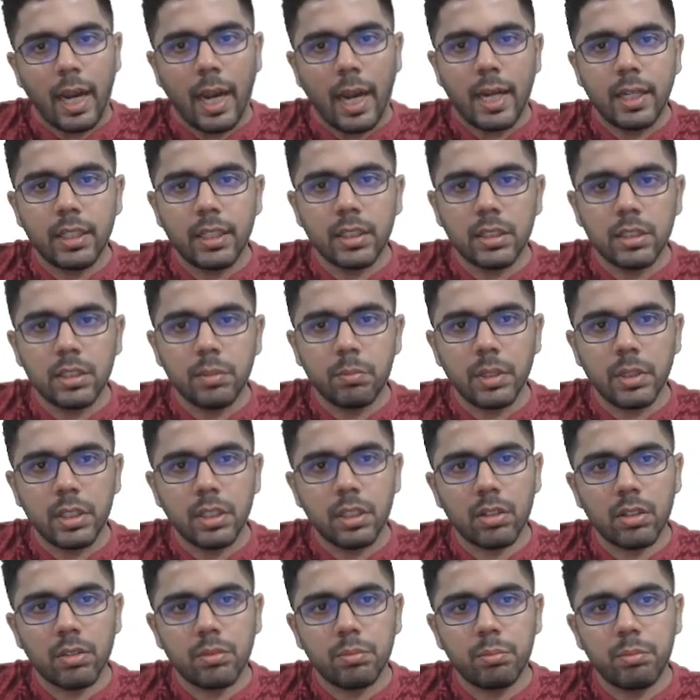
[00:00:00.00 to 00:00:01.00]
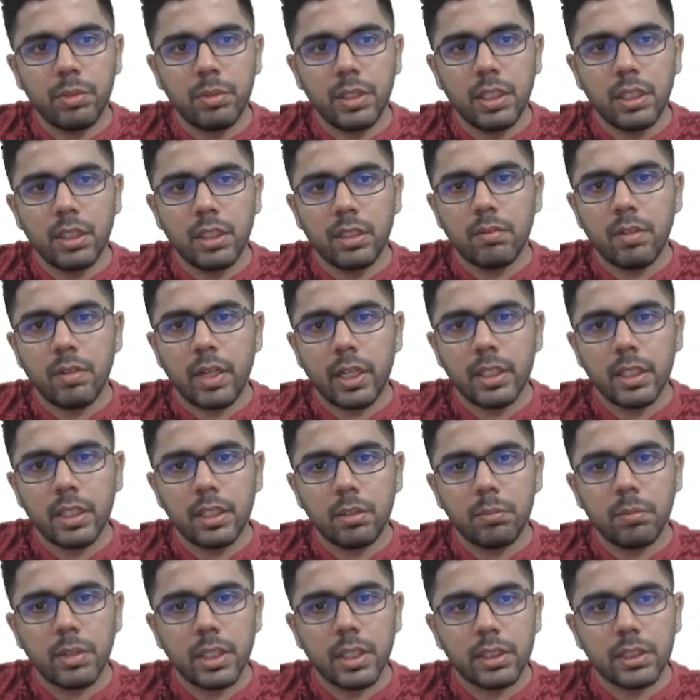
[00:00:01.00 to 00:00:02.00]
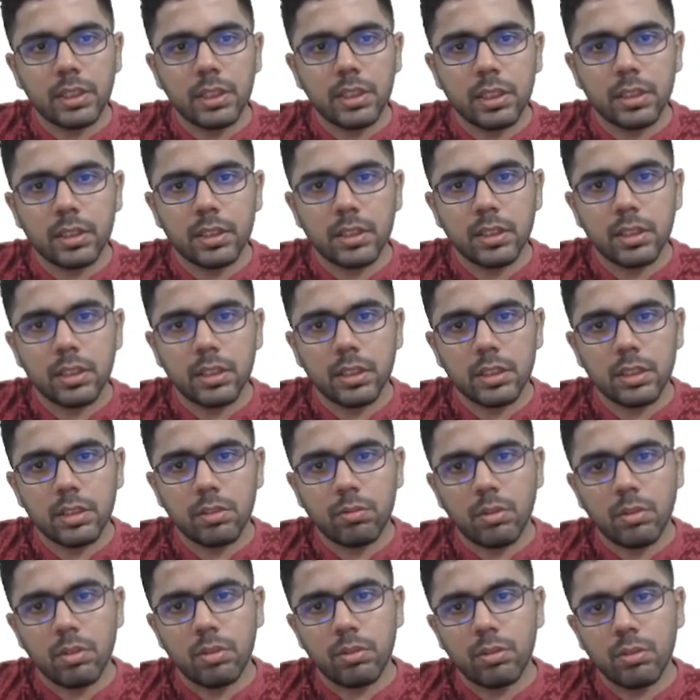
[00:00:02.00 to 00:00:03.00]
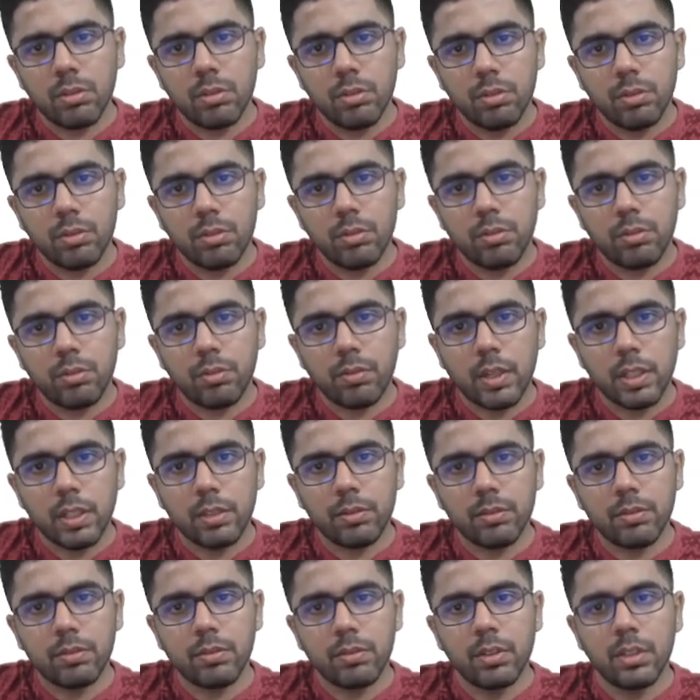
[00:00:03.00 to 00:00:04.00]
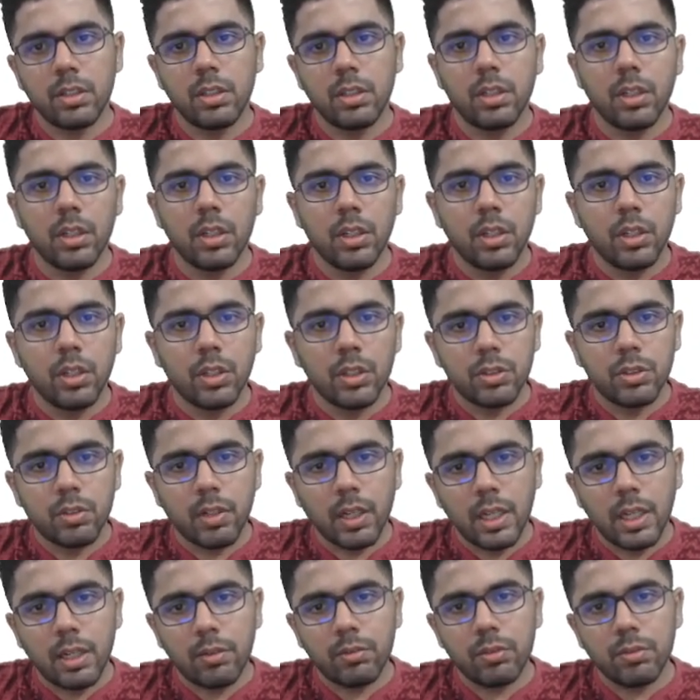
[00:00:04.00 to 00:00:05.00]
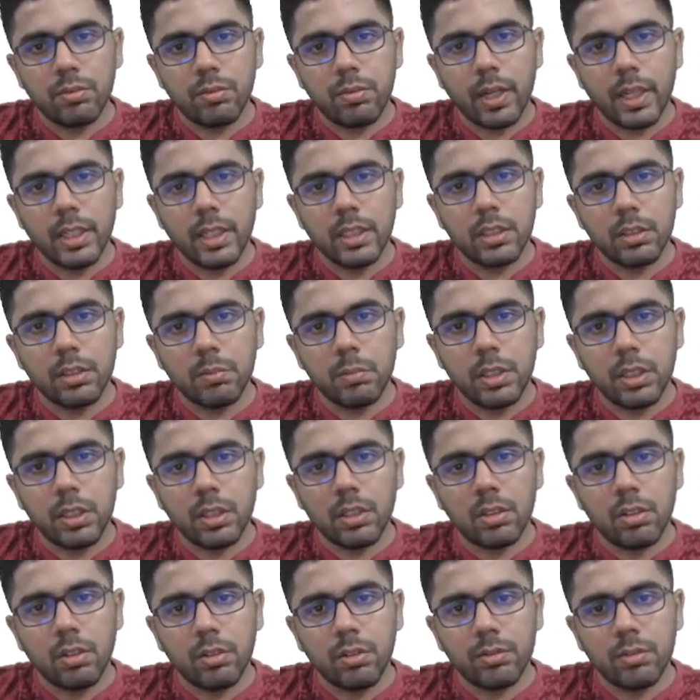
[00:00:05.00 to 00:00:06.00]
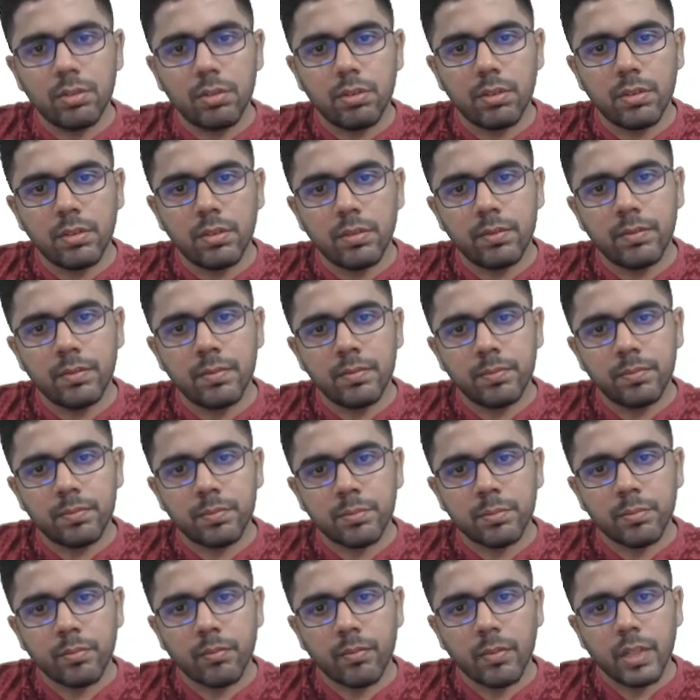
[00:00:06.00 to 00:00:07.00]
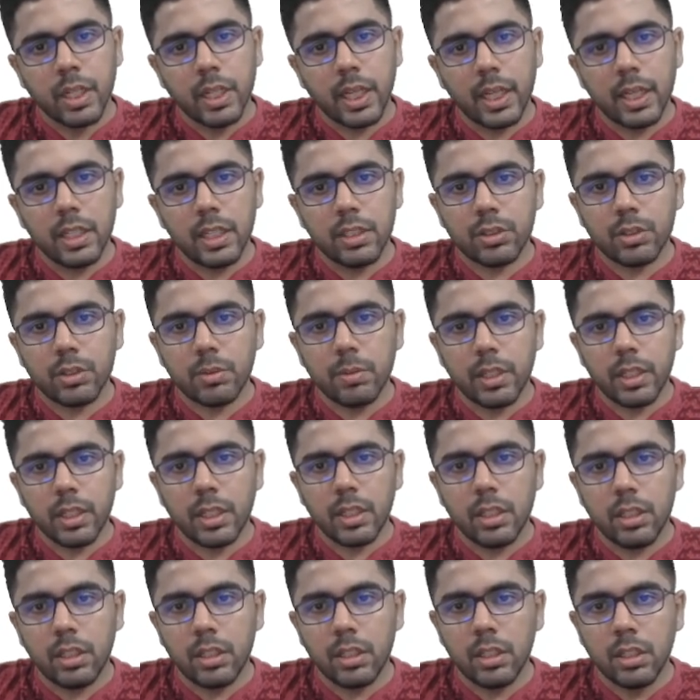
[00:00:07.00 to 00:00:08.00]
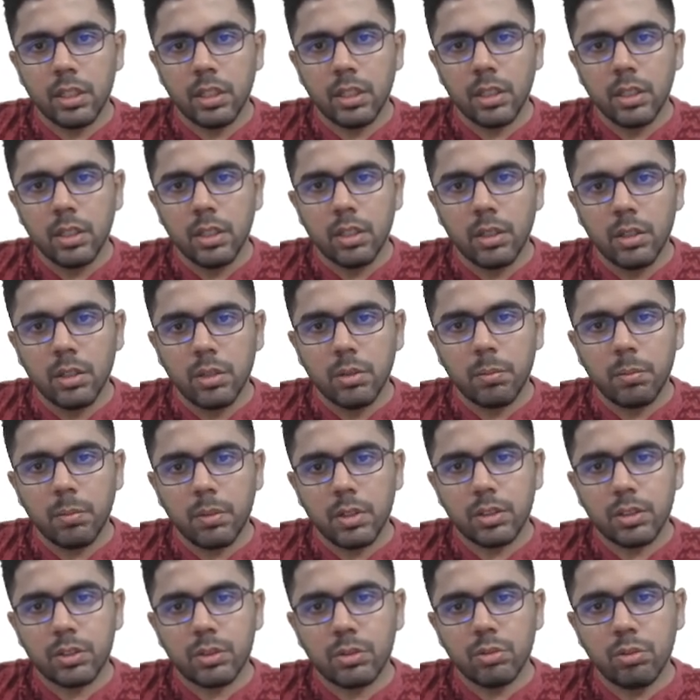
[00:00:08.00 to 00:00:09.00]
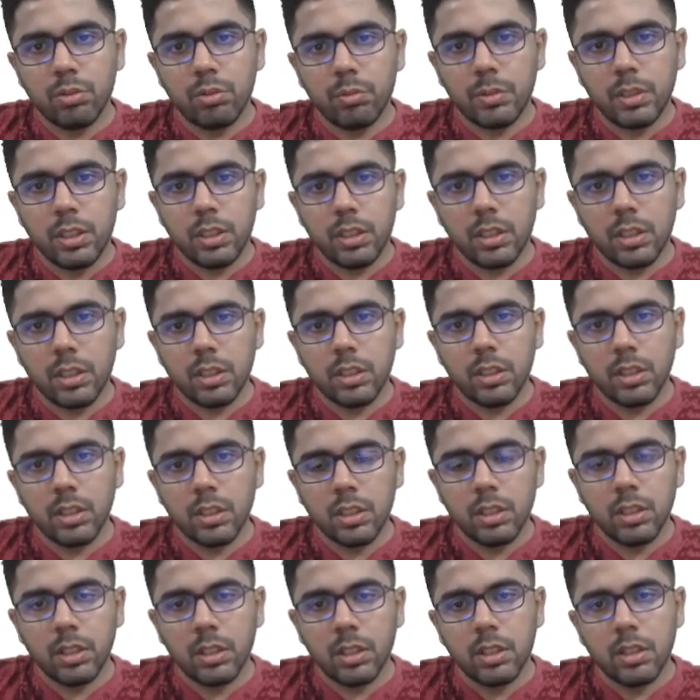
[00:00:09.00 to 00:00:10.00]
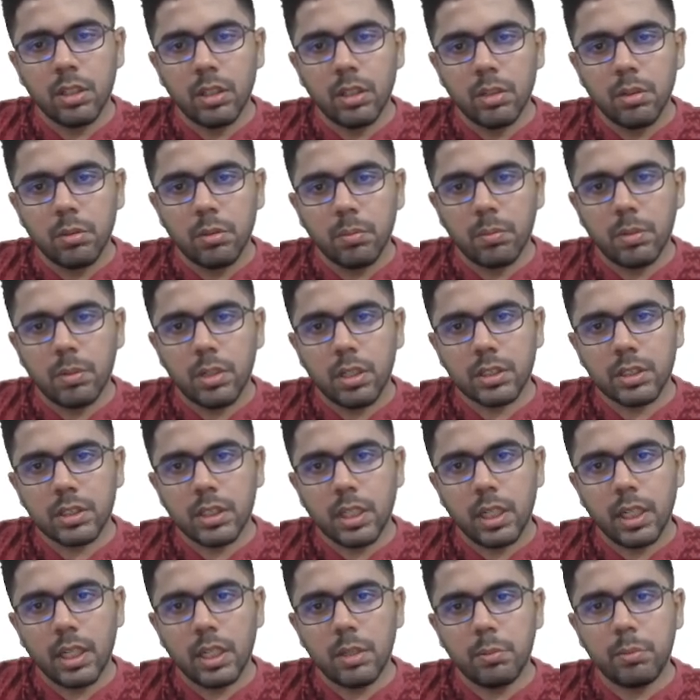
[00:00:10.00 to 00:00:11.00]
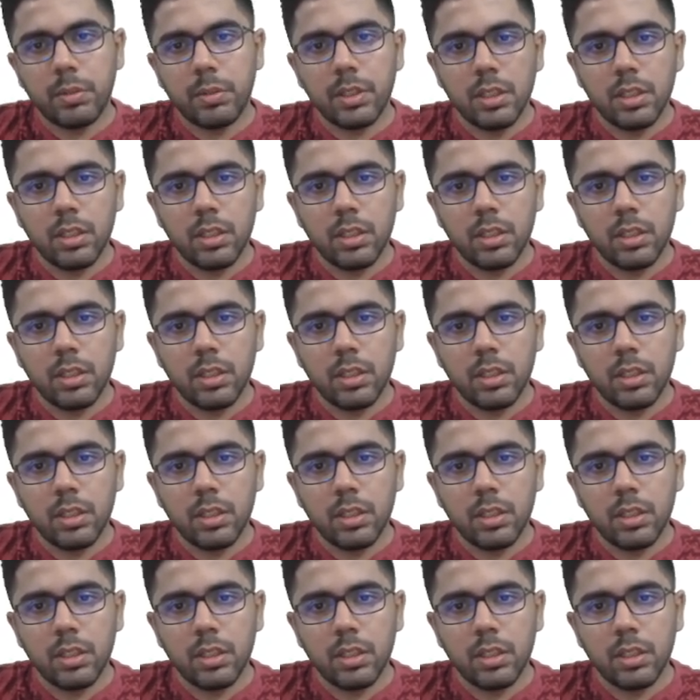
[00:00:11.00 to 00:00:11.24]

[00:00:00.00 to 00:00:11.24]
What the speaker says: and remainder of b divided by 6 is equal to 5. So I'll have to find remainder of a square plus 2b plus ab